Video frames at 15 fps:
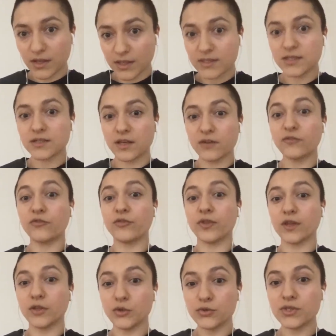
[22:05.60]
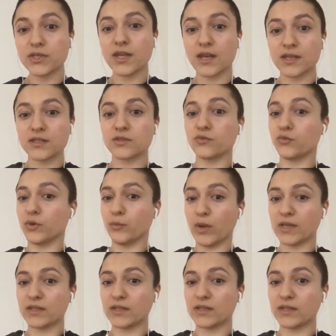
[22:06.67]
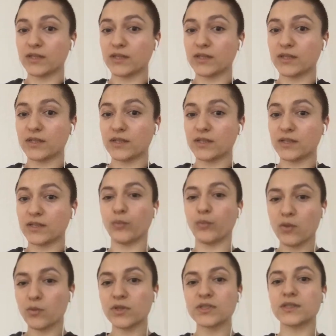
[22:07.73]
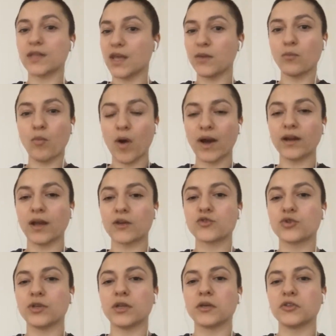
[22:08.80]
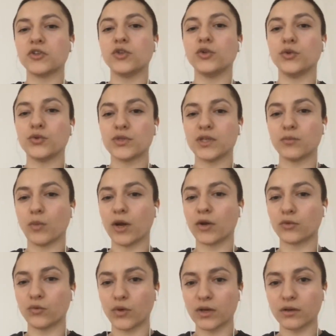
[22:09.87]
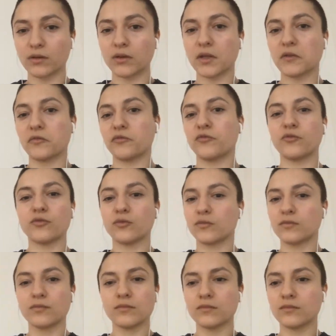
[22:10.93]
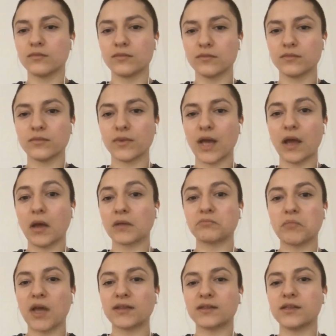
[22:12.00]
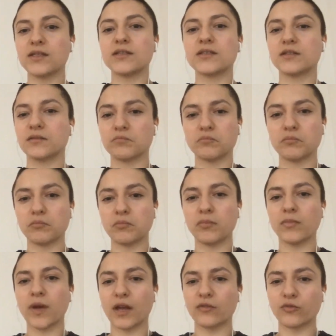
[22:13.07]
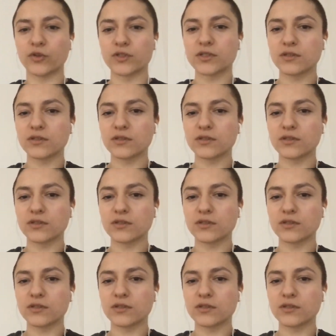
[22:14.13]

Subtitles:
if the use case remains the same, frequent payments, they might actually continue using µRaiden, if at least at first.